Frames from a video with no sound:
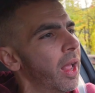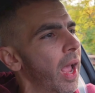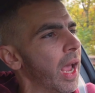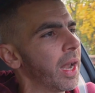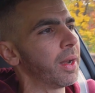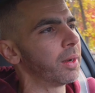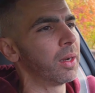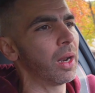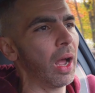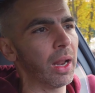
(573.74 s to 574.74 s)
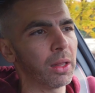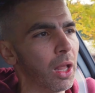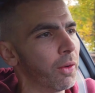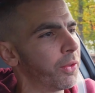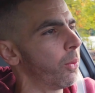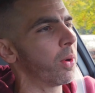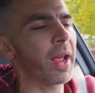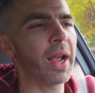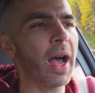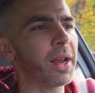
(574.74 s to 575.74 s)
and I loved it when
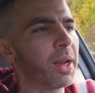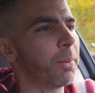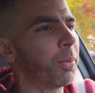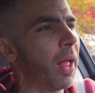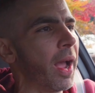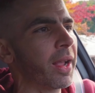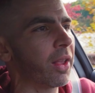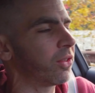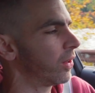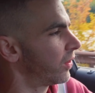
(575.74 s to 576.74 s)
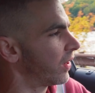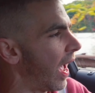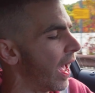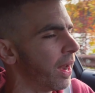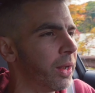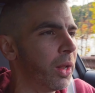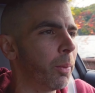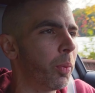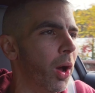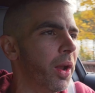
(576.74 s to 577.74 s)
I got it in black as it sat,
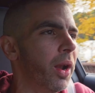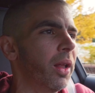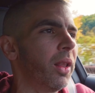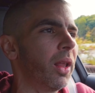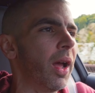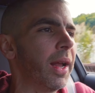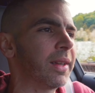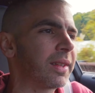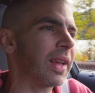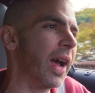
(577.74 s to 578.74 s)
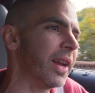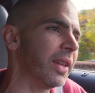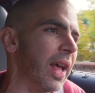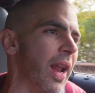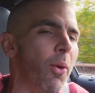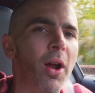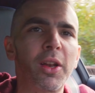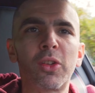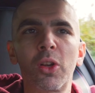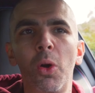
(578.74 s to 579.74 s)
but I decided that I
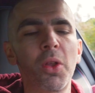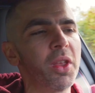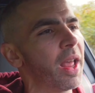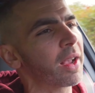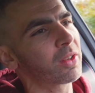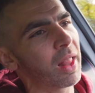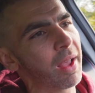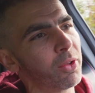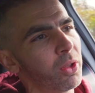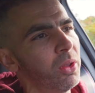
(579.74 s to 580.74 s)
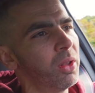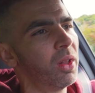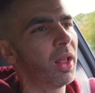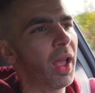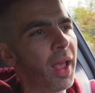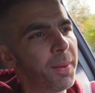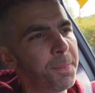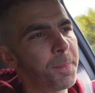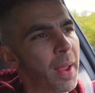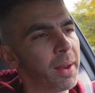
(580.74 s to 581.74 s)
wanted to go to the next level
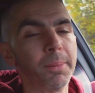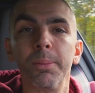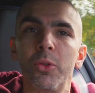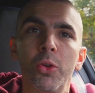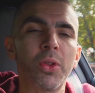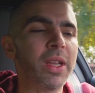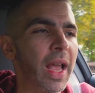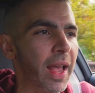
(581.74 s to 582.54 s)
and do the